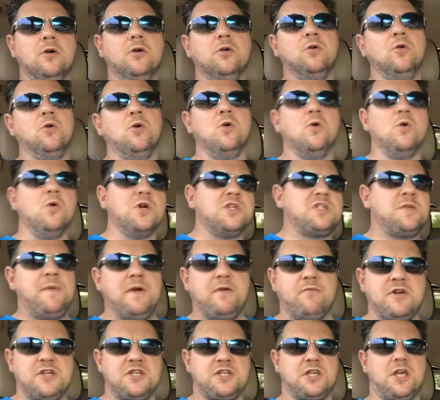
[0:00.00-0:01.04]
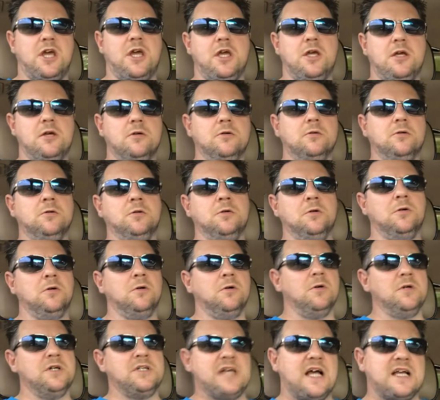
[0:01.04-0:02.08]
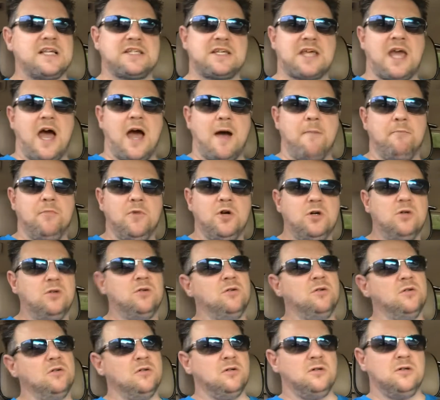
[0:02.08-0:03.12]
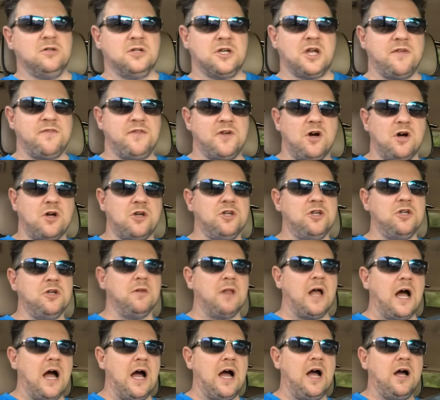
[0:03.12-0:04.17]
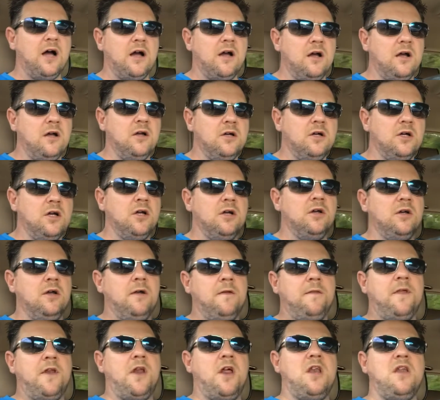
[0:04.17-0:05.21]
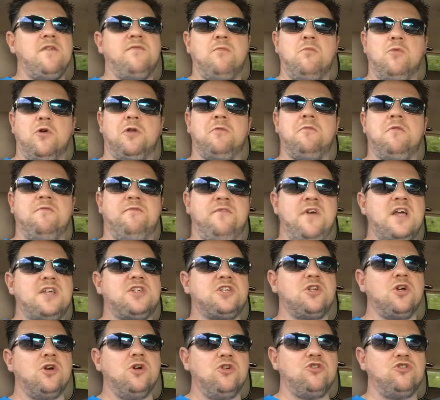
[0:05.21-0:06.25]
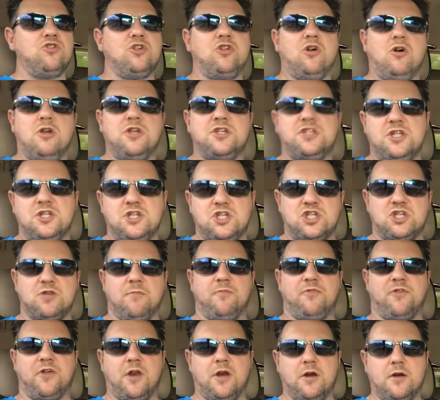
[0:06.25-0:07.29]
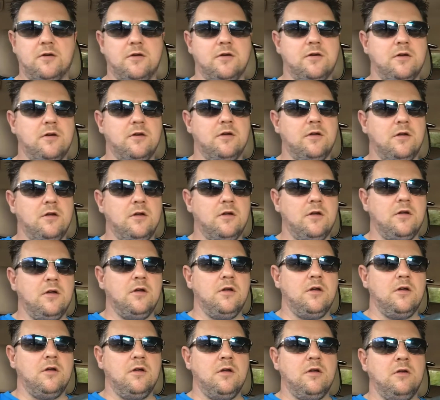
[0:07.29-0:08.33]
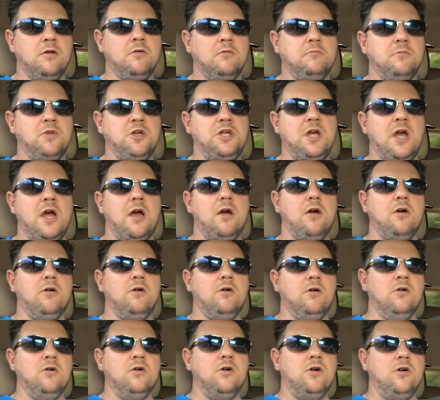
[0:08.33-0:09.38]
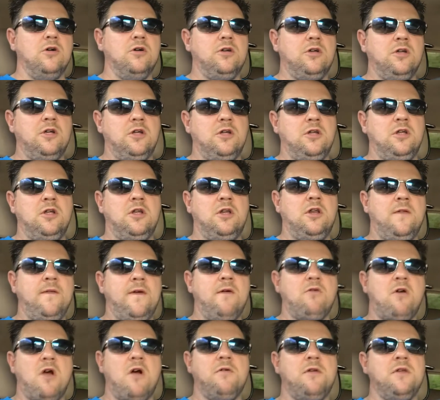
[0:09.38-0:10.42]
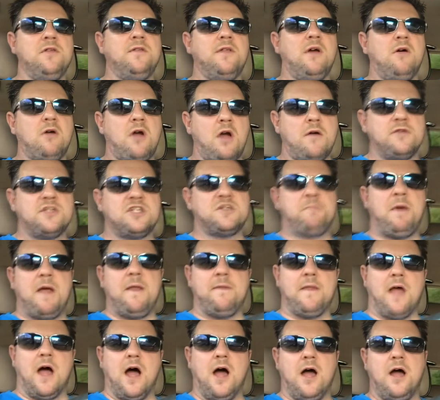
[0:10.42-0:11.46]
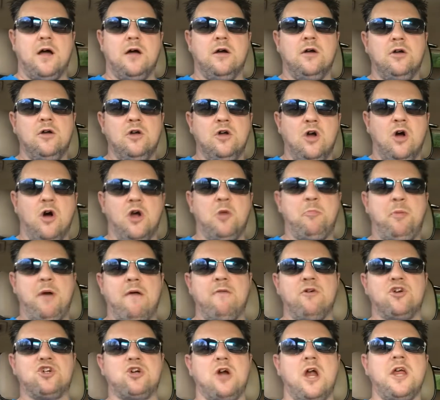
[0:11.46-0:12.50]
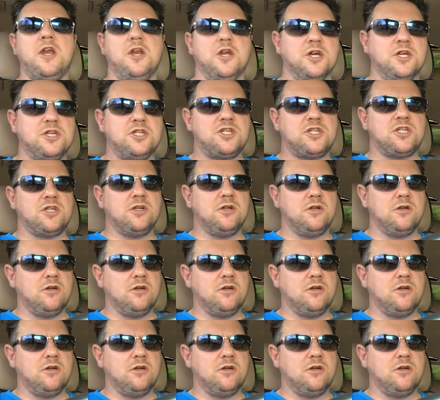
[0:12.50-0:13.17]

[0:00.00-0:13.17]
oh, it's a bit risky. Oh, is that a scam? Oh, I don't think I can do that. They don't even want to invest $100 into something. But yet, or you know, they'll go and spend that on a pair of trainers,